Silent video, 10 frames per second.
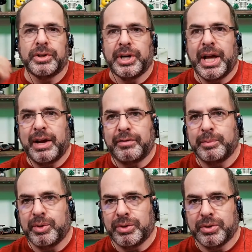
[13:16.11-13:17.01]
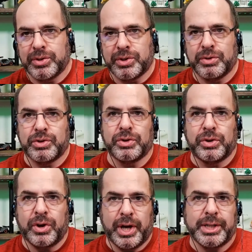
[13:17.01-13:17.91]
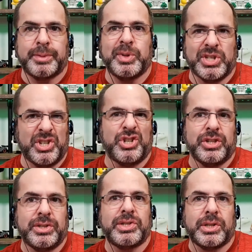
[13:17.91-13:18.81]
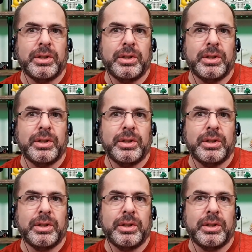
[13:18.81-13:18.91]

they're going to have to put their social cause positions.